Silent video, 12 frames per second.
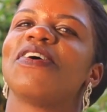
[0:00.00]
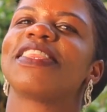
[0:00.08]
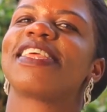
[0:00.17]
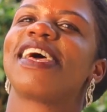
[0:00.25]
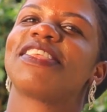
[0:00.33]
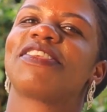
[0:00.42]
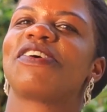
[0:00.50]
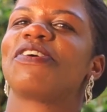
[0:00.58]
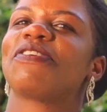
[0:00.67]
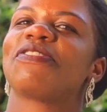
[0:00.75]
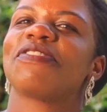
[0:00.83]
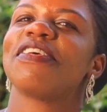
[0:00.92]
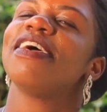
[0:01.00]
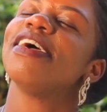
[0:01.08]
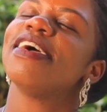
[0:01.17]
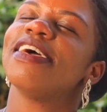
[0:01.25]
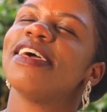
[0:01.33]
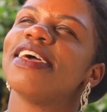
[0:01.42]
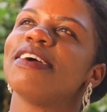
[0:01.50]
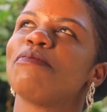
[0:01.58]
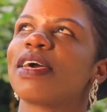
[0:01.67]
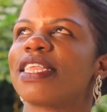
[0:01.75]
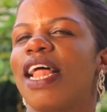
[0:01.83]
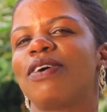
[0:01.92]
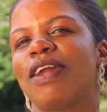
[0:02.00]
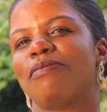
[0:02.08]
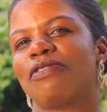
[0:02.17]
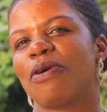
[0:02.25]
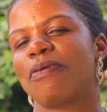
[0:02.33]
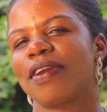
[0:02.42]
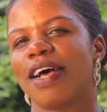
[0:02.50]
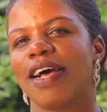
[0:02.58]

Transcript: Oh, die trying. Ah, bagdanga na bishobora.